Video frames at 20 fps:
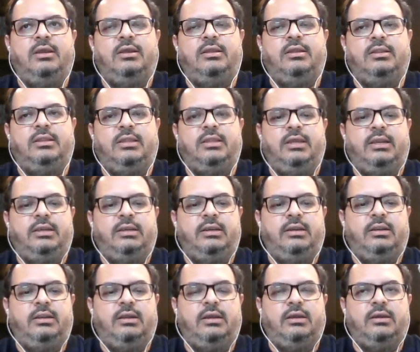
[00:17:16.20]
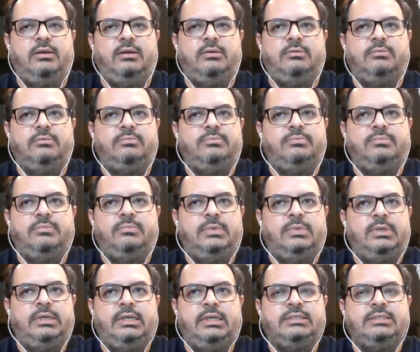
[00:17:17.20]
that
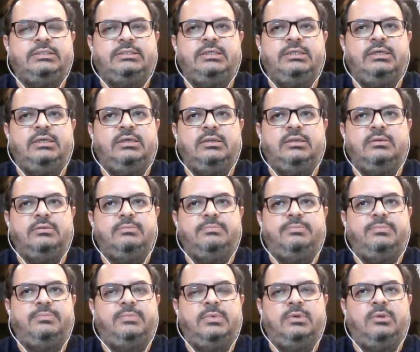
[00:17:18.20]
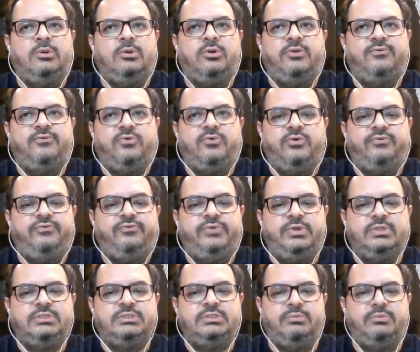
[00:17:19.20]
it instilled a lot of
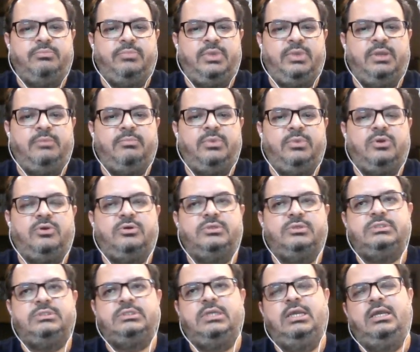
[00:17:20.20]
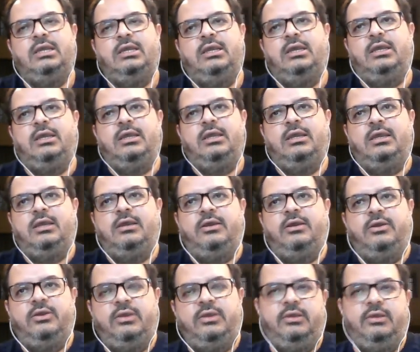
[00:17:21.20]
confidence in me, because
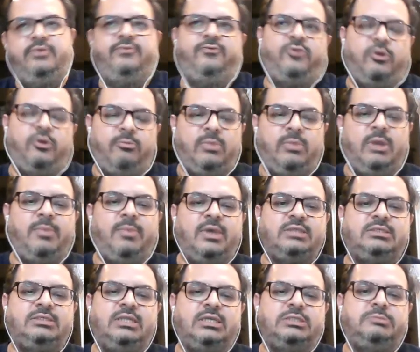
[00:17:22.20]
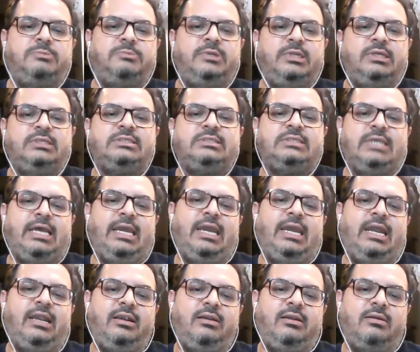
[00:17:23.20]
from my past experience,
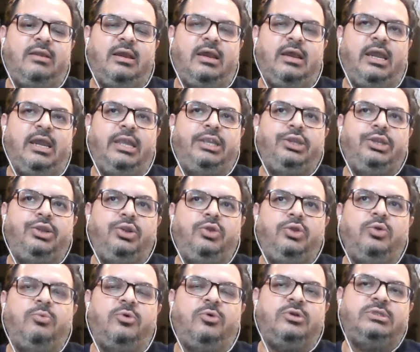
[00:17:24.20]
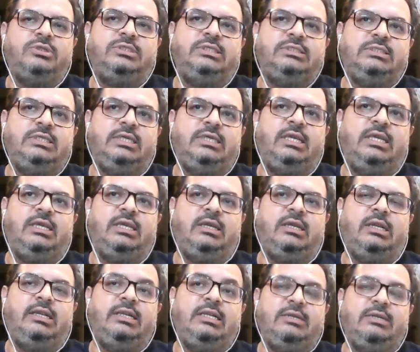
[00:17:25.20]
I knew what GCK and
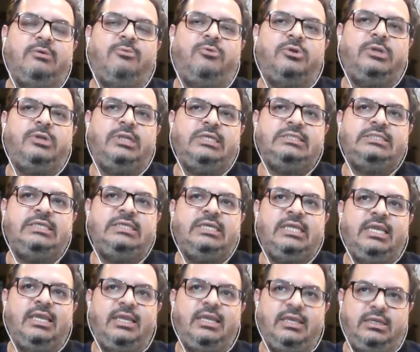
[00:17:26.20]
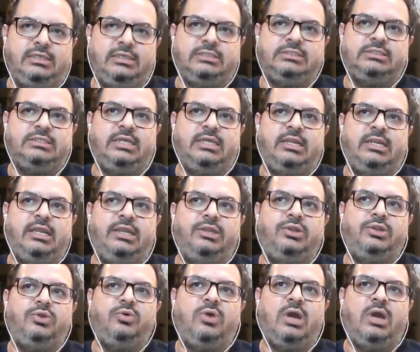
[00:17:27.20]
what TCK is, and I
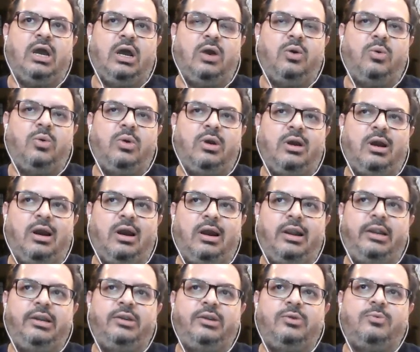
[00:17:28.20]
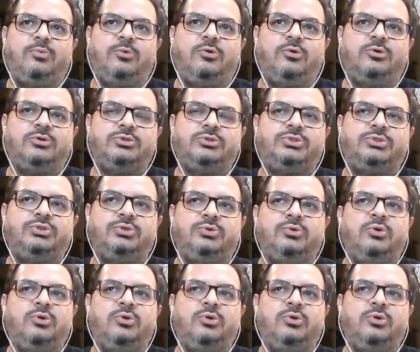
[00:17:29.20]
knew how hard it was to.